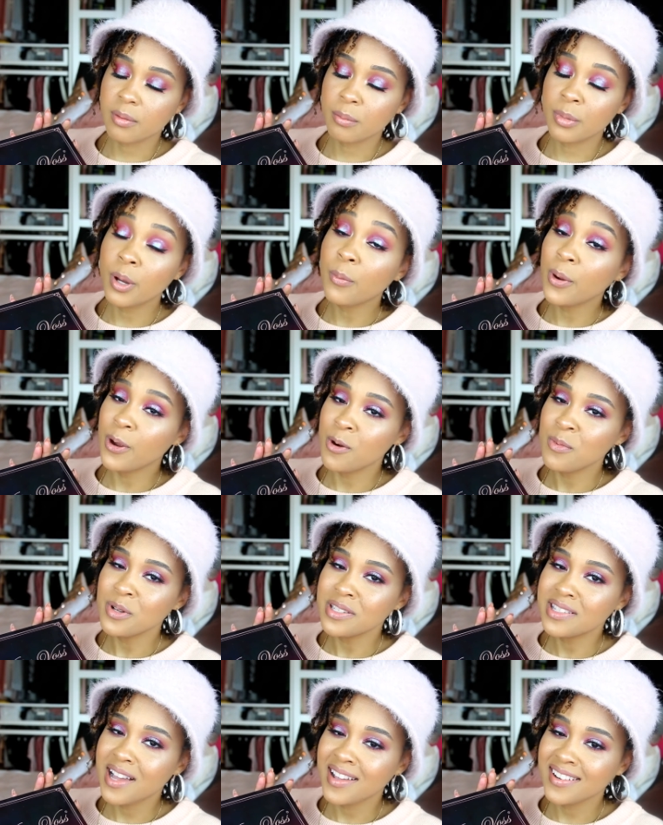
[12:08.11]
but we're
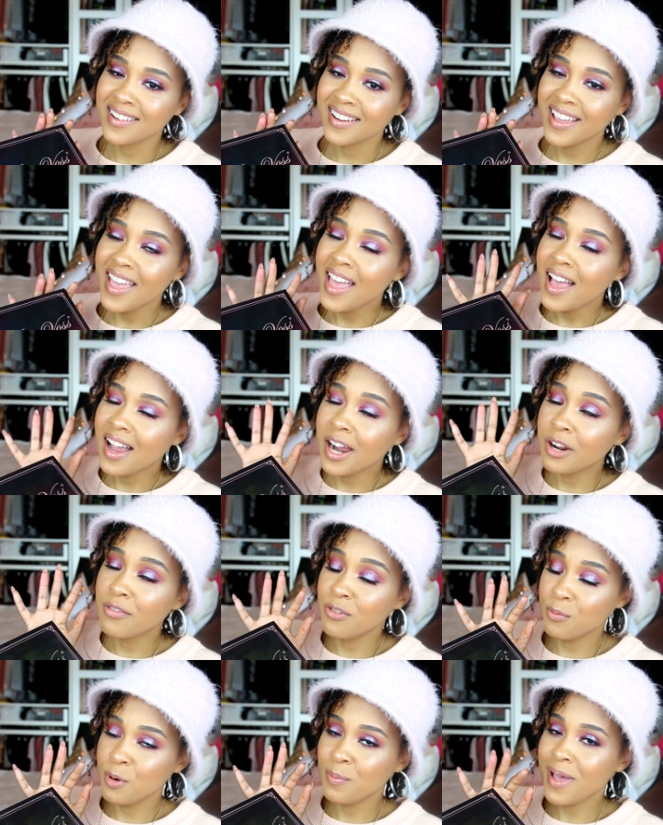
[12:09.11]
almost done. Got a
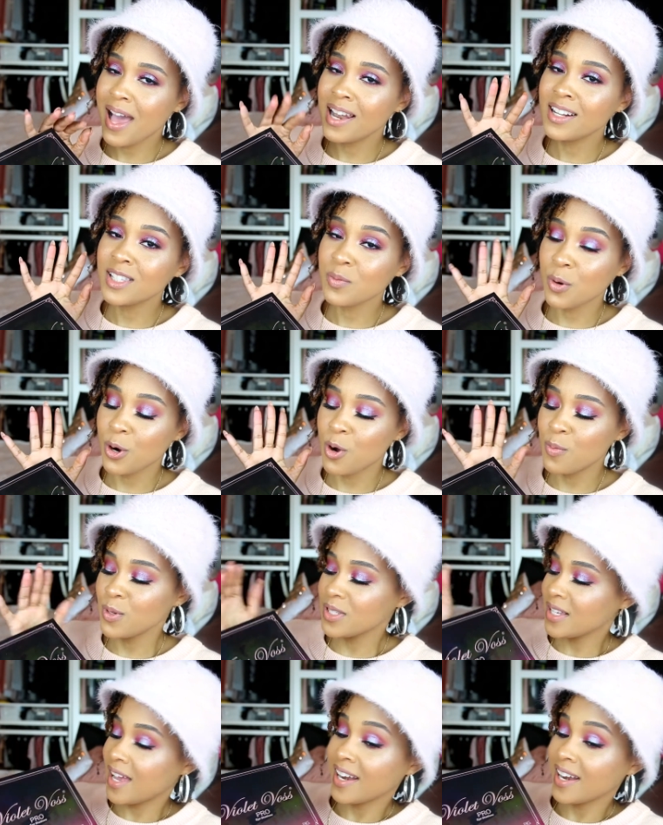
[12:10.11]
few more palettes, we're almost done.